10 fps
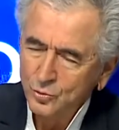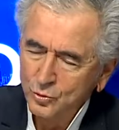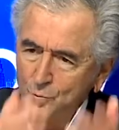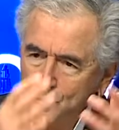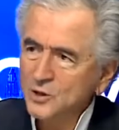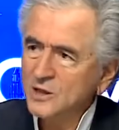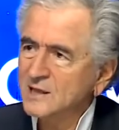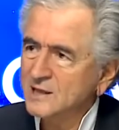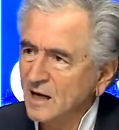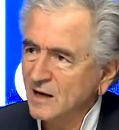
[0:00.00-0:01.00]
to push
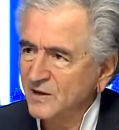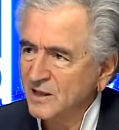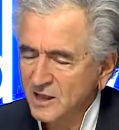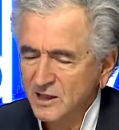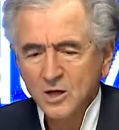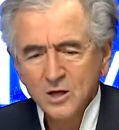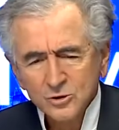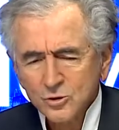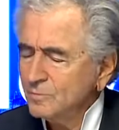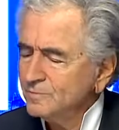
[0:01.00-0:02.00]
its advantage.
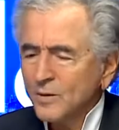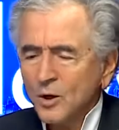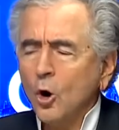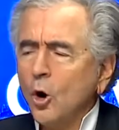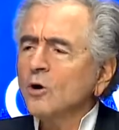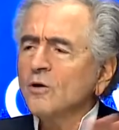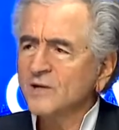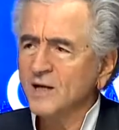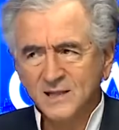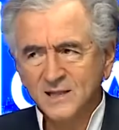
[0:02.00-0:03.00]
So all
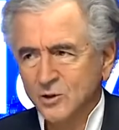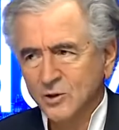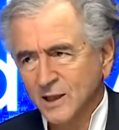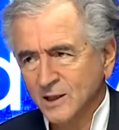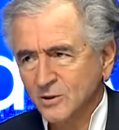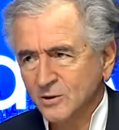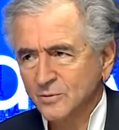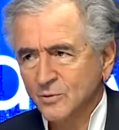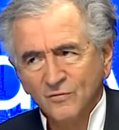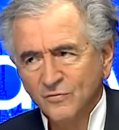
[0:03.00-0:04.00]
of that is connected,
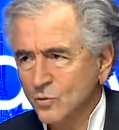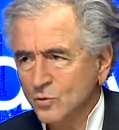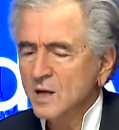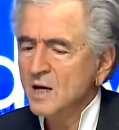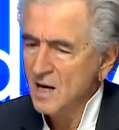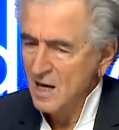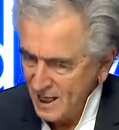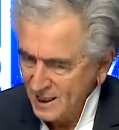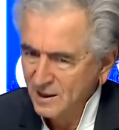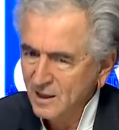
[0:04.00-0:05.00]
of course.
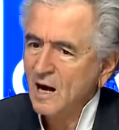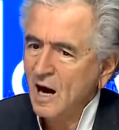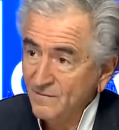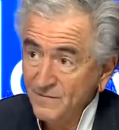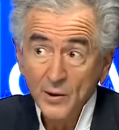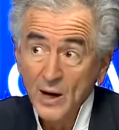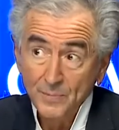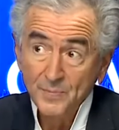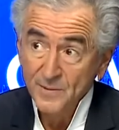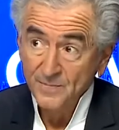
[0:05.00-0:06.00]
And I'm very
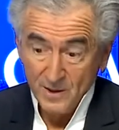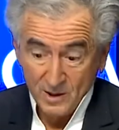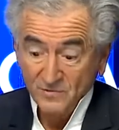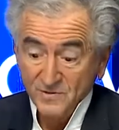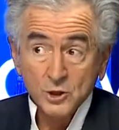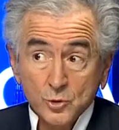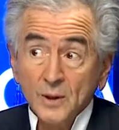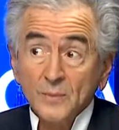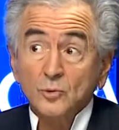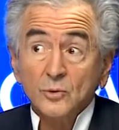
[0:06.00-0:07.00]
happy of
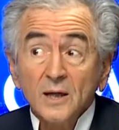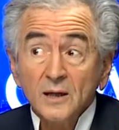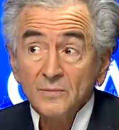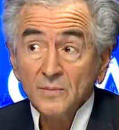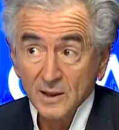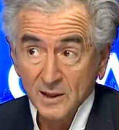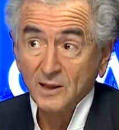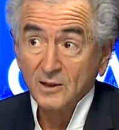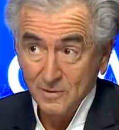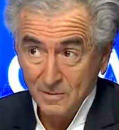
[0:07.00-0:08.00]
trip today,
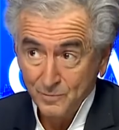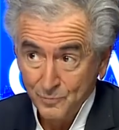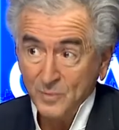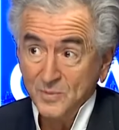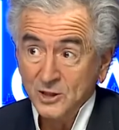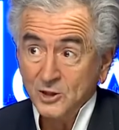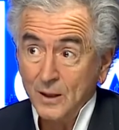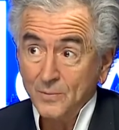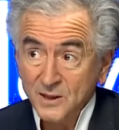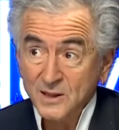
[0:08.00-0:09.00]
that Prime Minister
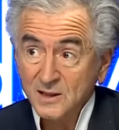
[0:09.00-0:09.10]
Lapid